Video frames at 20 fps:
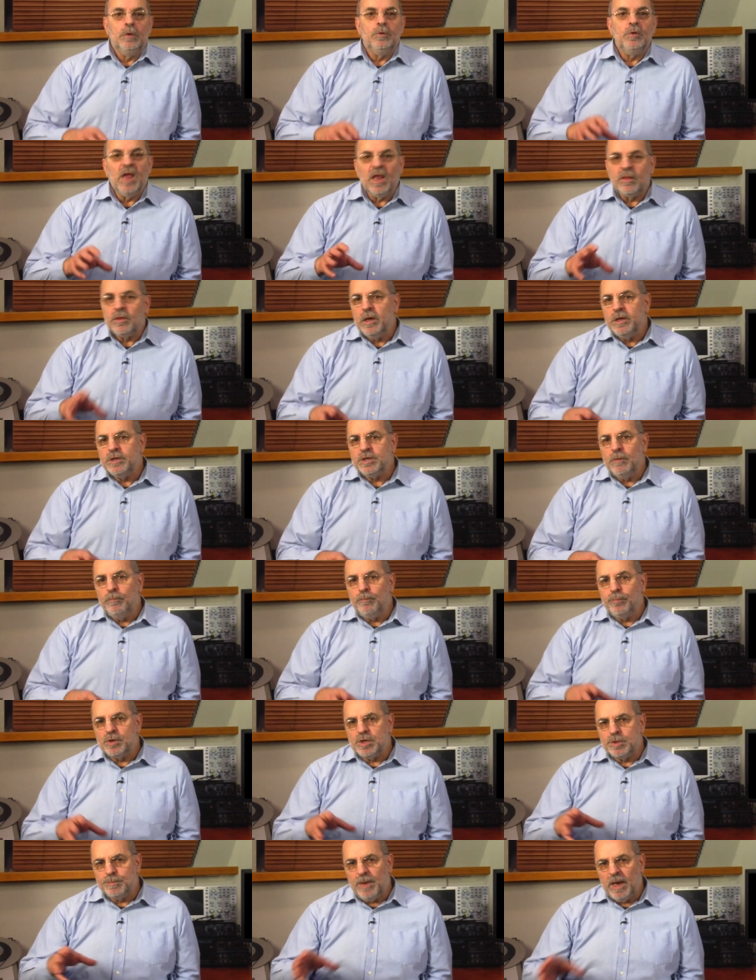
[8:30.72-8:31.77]
To get things in
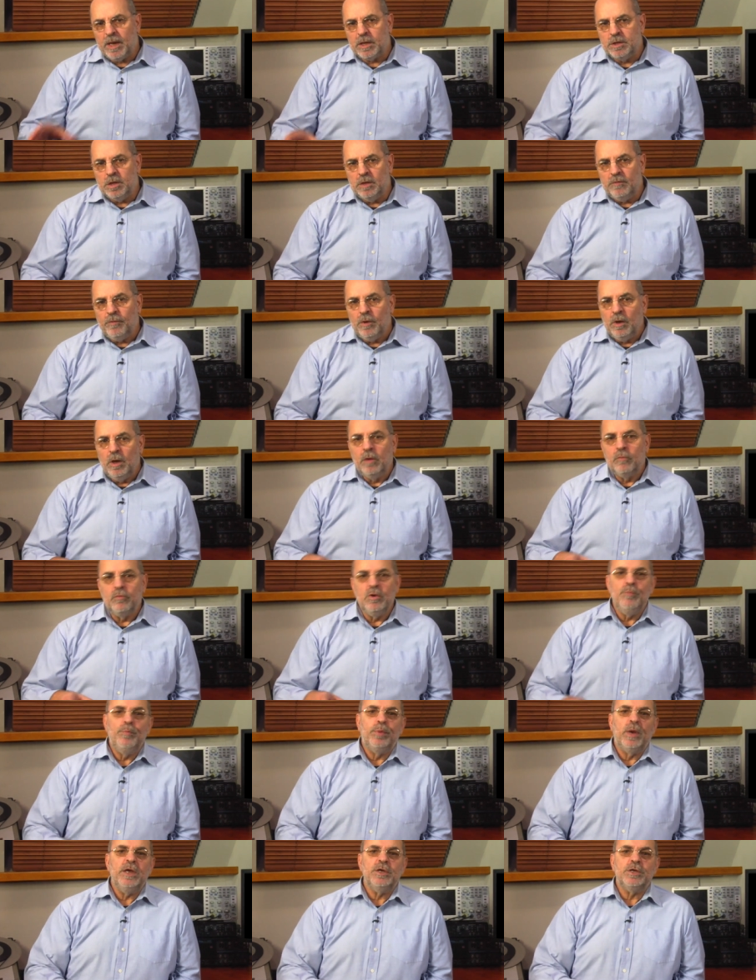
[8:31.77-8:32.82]
perspective,
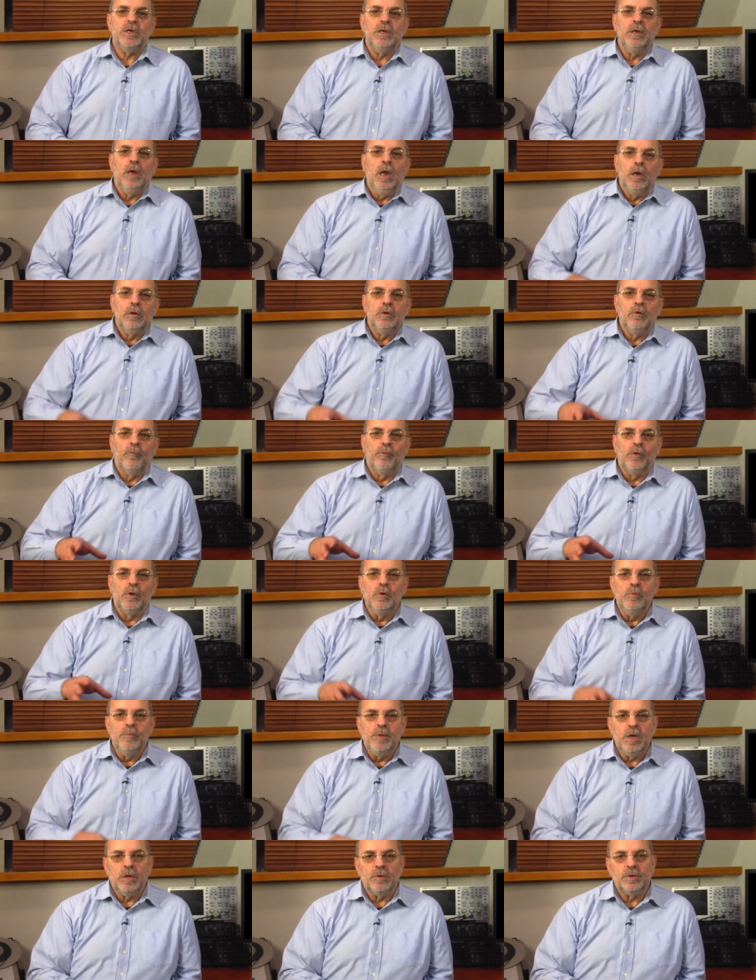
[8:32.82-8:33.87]
replacing the
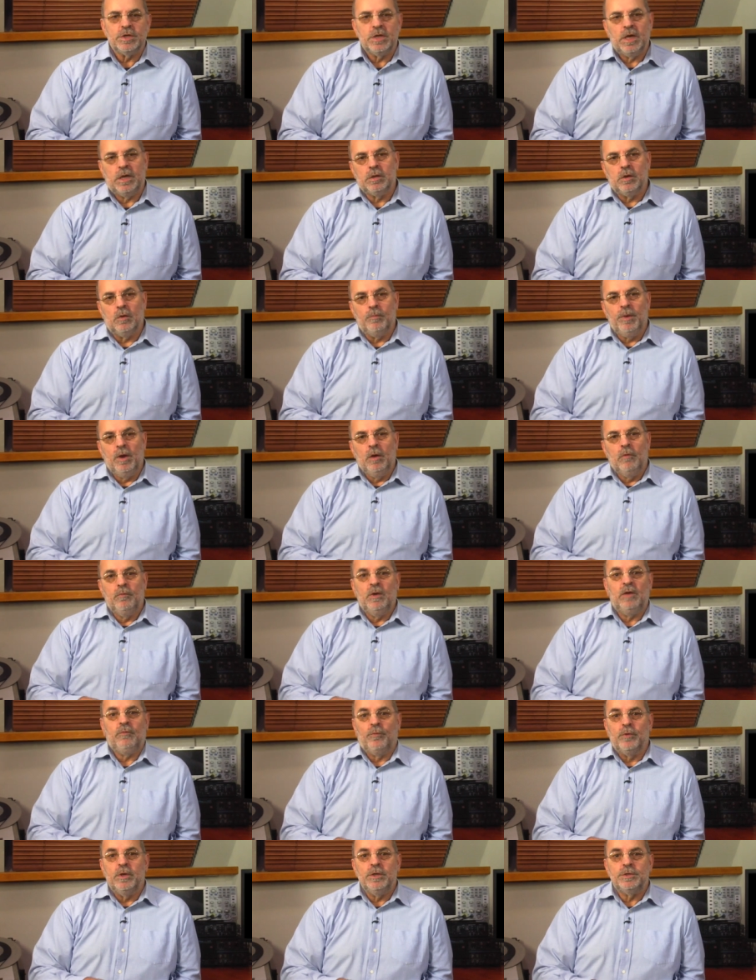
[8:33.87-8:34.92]
Volumio setup
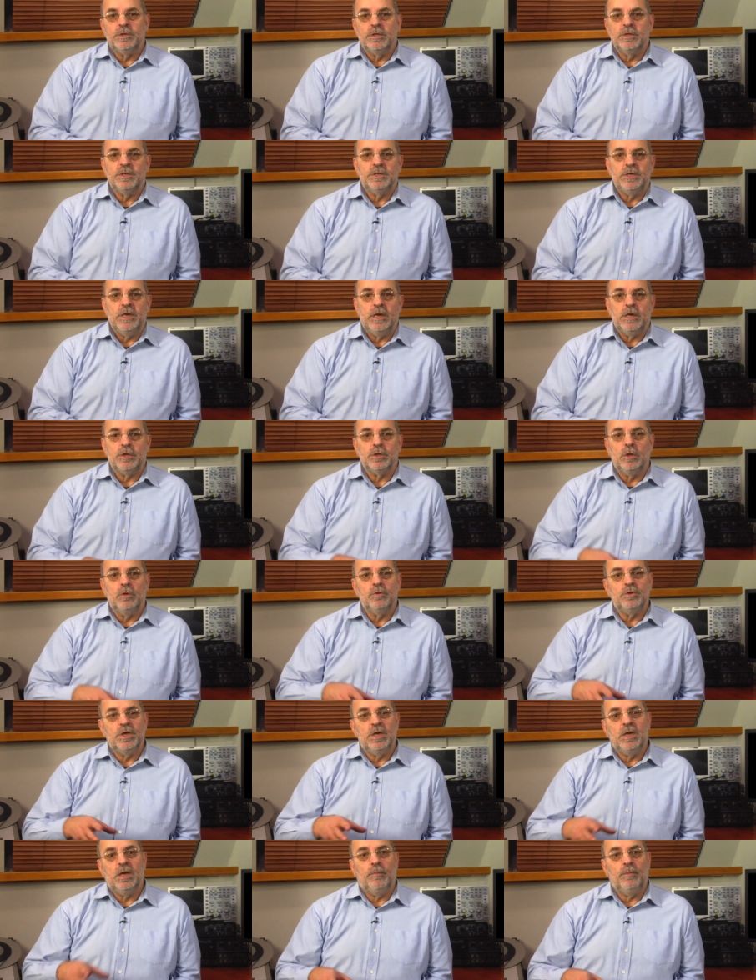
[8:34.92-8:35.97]
with for instance the
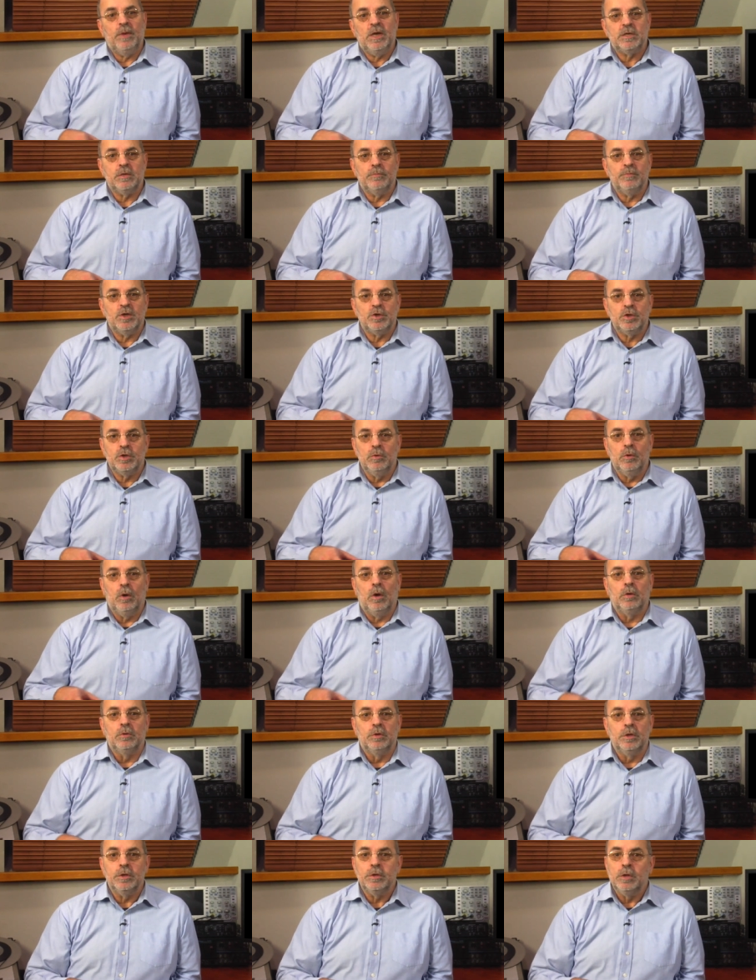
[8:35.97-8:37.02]
SOTM
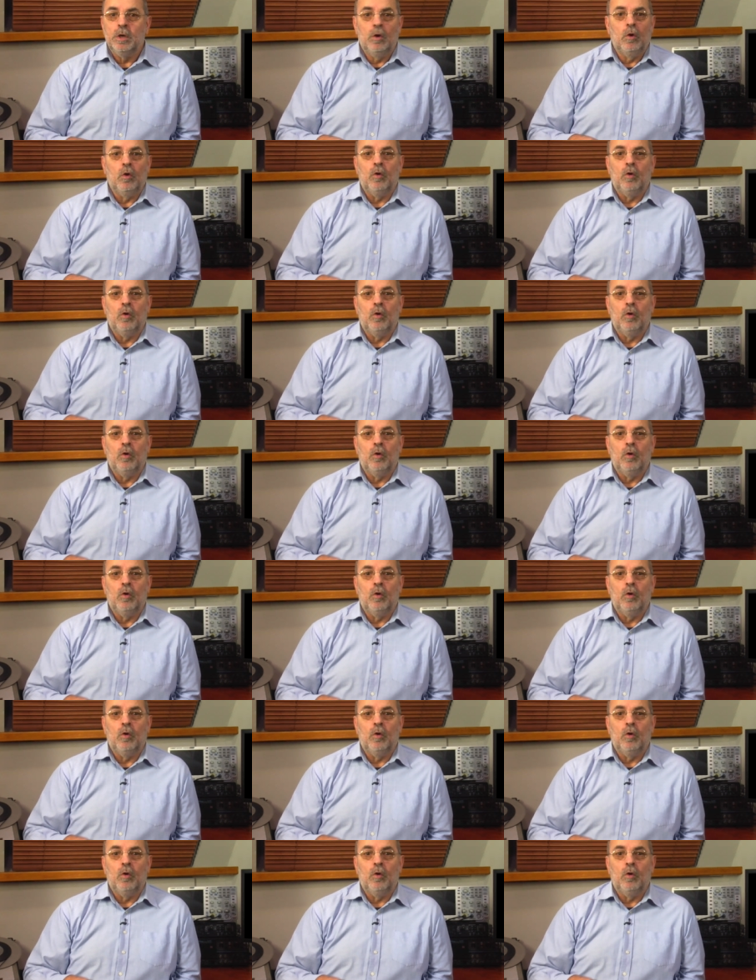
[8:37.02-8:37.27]
SMS200